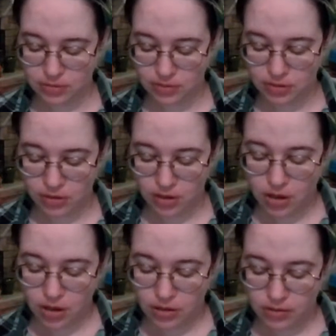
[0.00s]
Oh, for
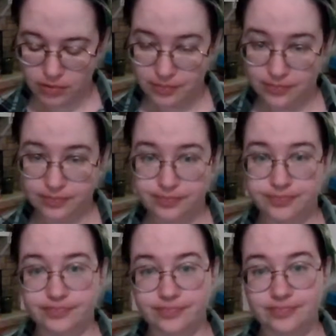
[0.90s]
fuck's sake.
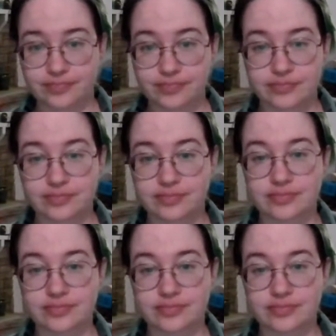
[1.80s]
Ugh.